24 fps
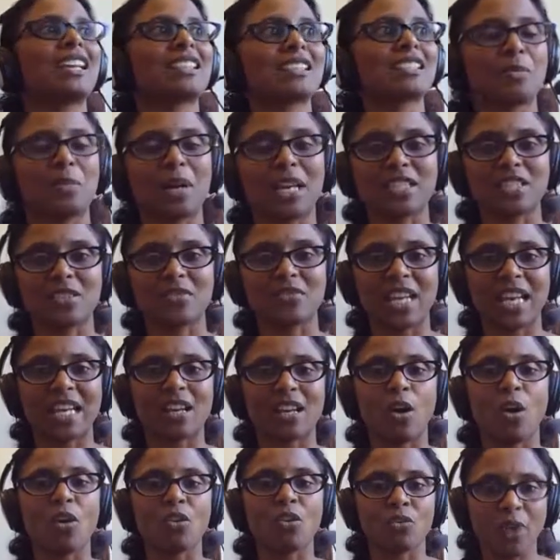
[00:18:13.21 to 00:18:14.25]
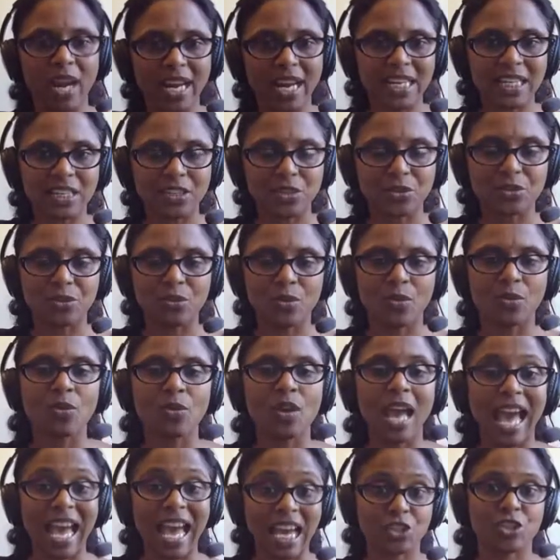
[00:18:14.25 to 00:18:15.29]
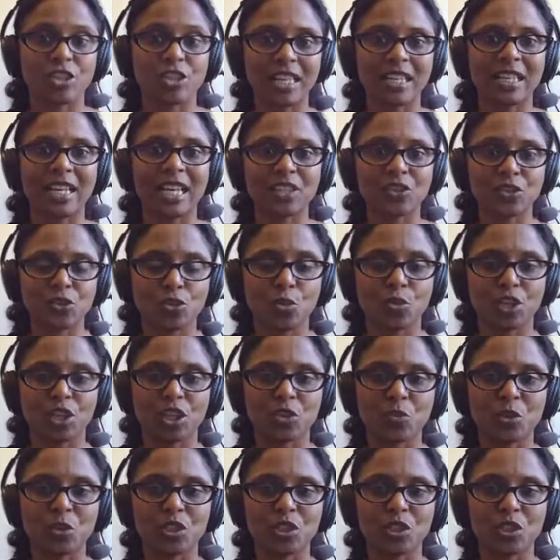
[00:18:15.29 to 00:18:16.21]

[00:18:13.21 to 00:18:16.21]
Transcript: exabytes of data already to Azure Data Lake Storage,